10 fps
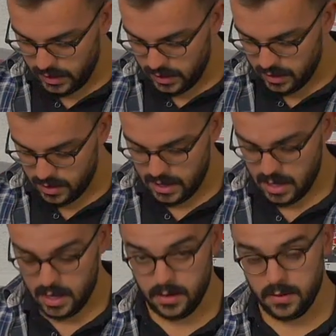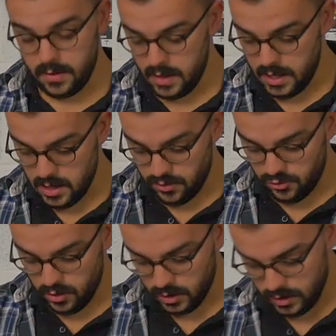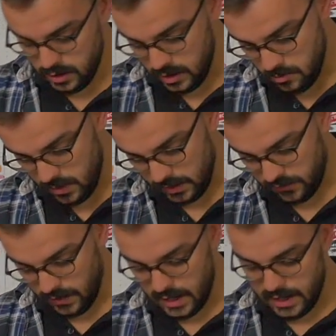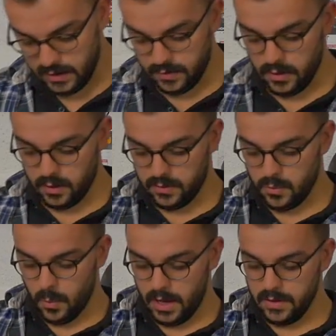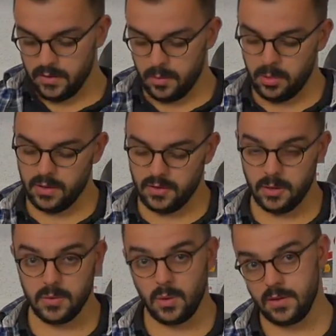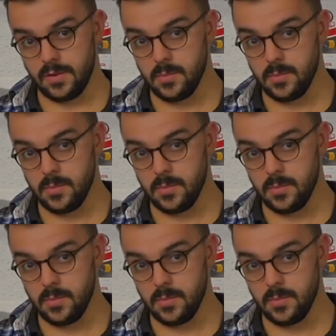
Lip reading: here and the truck. That's fine as long as the wire is not pointing up towards the